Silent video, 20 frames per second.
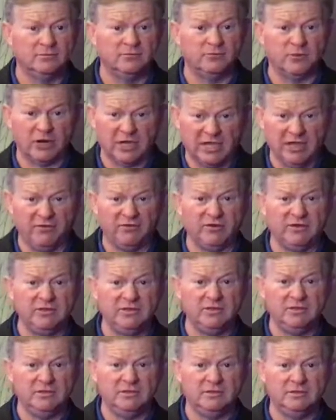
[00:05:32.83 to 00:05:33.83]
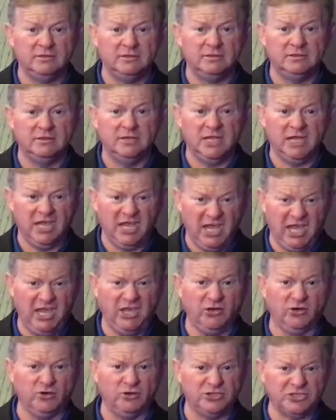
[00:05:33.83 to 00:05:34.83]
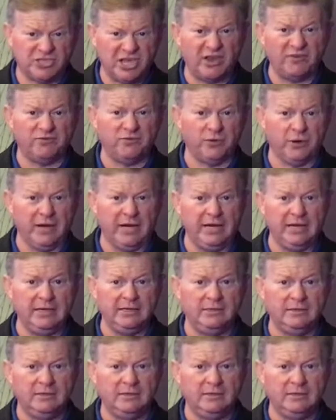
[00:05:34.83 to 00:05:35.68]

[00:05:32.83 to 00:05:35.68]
forgiven, healed, set free,